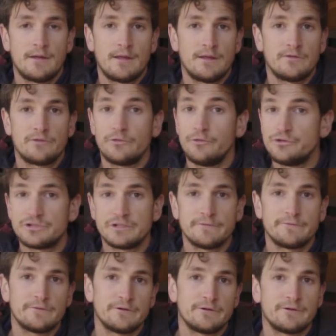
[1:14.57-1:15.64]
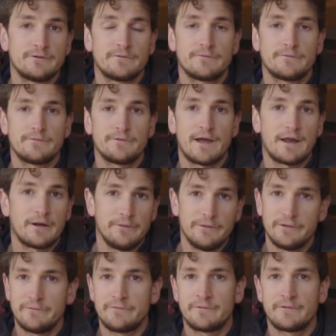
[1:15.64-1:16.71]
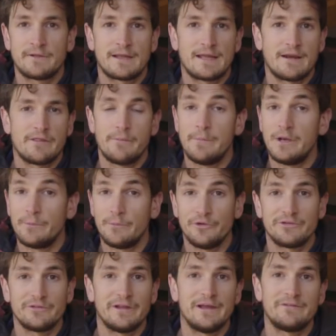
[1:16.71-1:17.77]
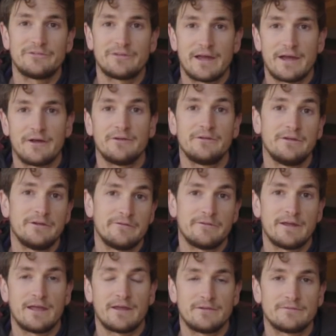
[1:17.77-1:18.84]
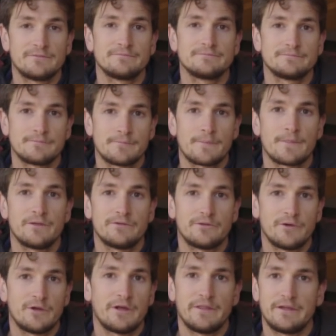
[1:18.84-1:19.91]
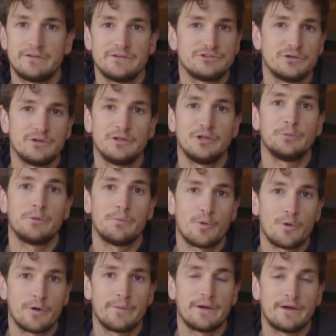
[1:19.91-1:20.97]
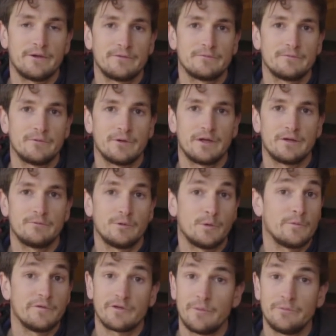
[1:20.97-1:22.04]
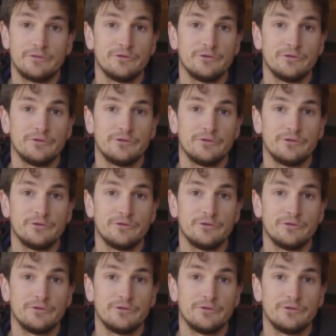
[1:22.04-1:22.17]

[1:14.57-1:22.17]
and solution for, for how to live kind of the minimalist lifestyle in a van. So I'd like to show you a little bit more about what, what we've come